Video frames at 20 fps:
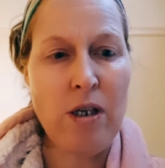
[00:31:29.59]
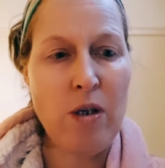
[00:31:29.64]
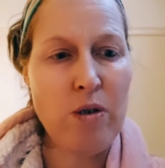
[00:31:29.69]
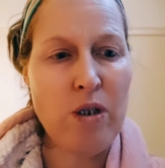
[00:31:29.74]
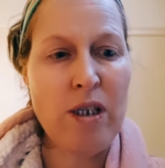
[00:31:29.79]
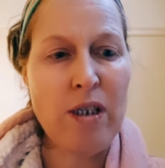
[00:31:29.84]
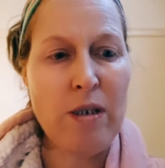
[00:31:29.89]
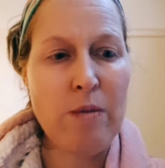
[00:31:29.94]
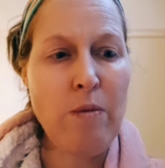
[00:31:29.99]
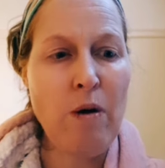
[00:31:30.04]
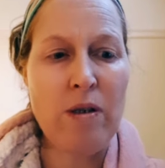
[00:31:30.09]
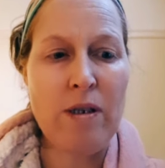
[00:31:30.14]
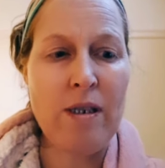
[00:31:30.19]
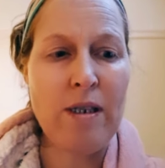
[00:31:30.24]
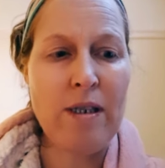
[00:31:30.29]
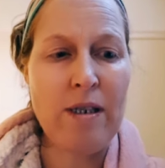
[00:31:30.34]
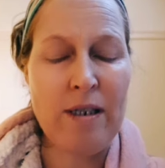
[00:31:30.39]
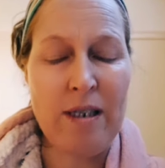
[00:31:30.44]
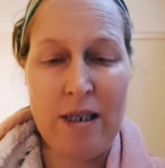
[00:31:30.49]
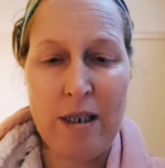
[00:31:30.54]
So she's
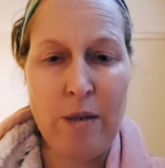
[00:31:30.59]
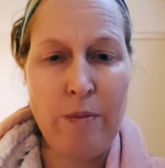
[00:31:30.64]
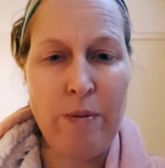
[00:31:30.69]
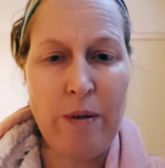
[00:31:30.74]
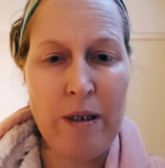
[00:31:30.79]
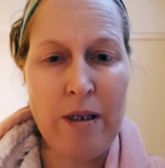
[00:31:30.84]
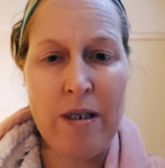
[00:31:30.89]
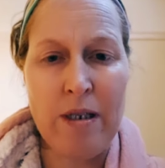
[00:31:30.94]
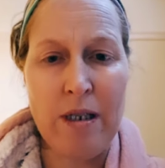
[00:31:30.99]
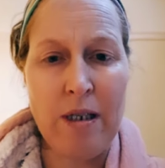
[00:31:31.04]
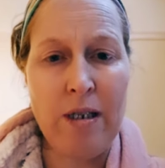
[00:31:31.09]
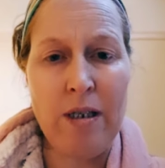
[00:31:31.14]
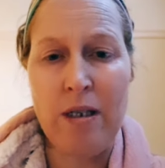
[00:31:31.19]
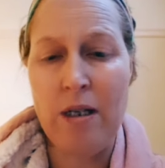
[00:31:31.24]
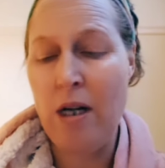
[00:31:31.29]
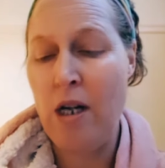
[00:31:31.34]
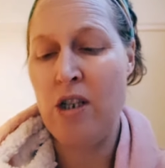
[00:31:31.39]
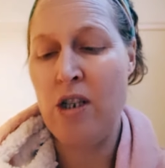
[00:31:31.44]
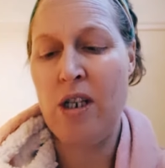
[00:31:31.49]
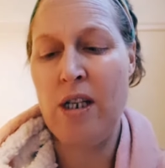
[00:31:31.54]
mocked
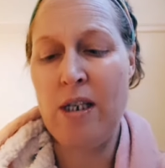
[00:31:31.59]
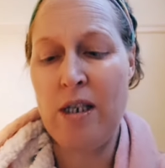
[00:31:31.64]
disability.